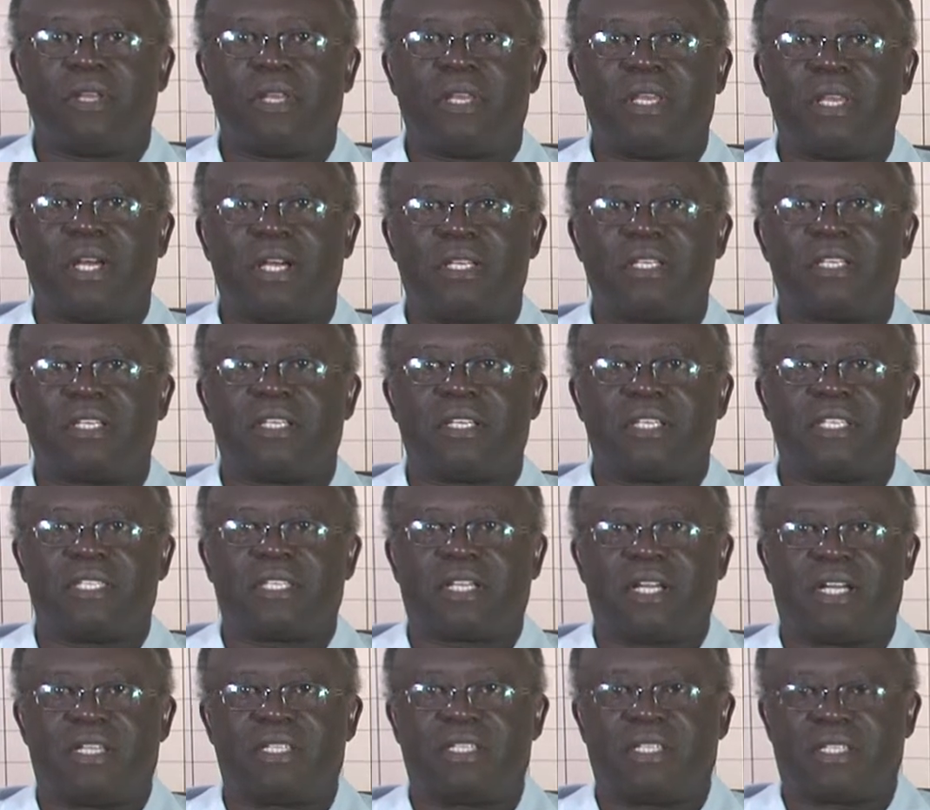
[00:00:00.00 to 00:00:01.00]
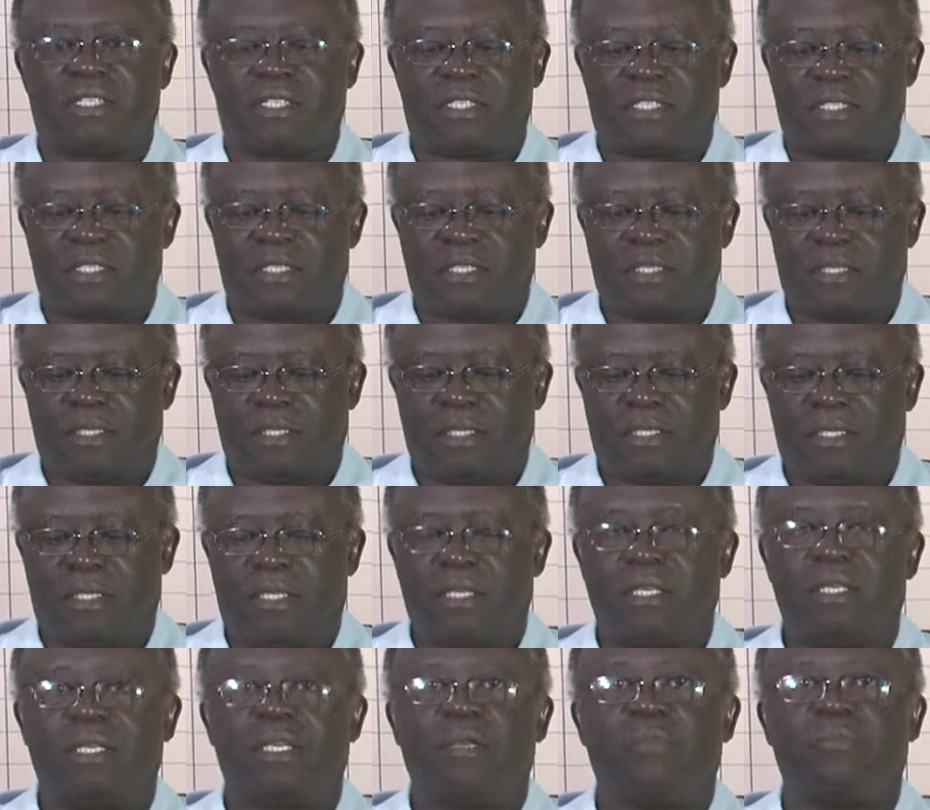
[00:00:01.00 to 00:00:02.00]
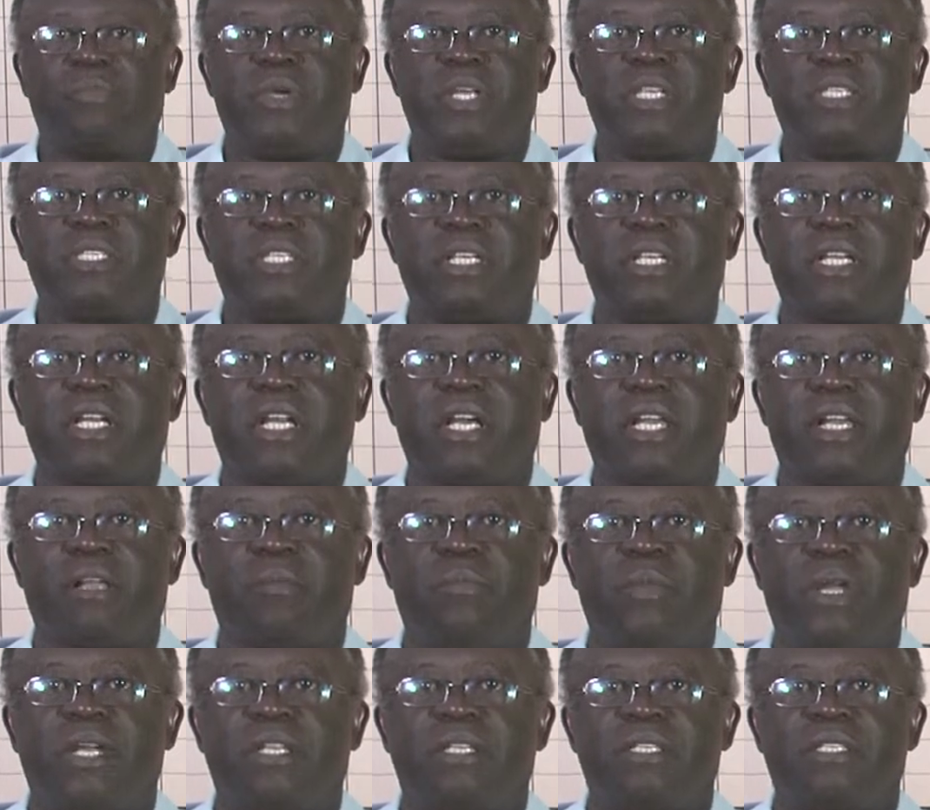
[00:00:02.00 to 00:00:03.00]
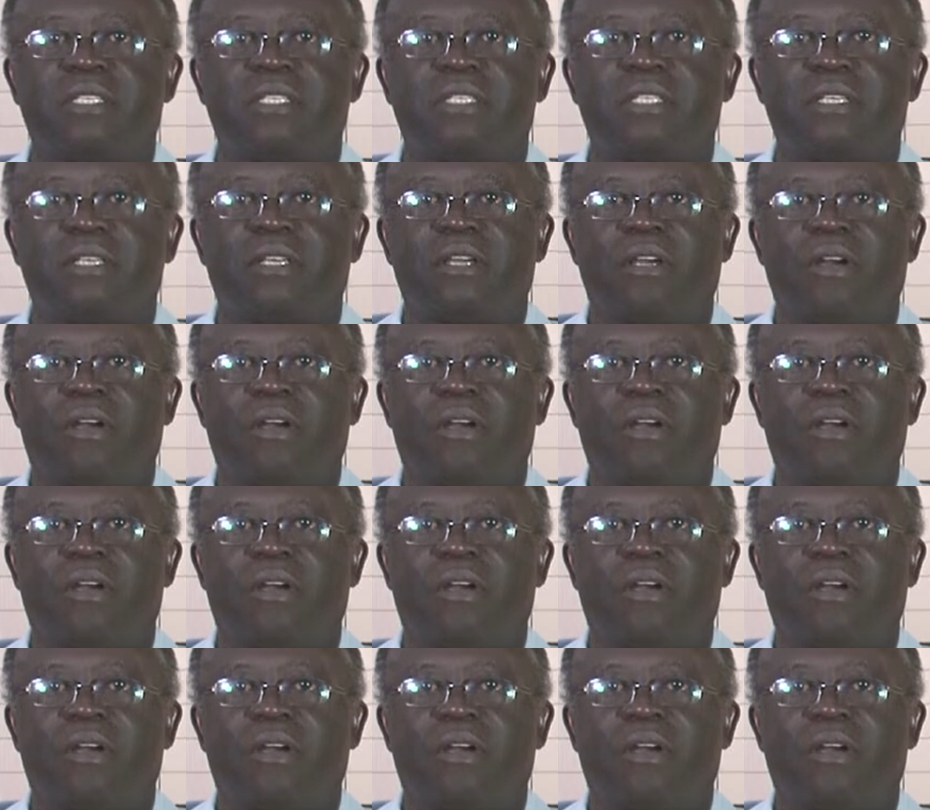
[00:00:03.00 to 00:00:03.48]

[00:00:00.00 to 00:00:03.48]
that discusses the basic elements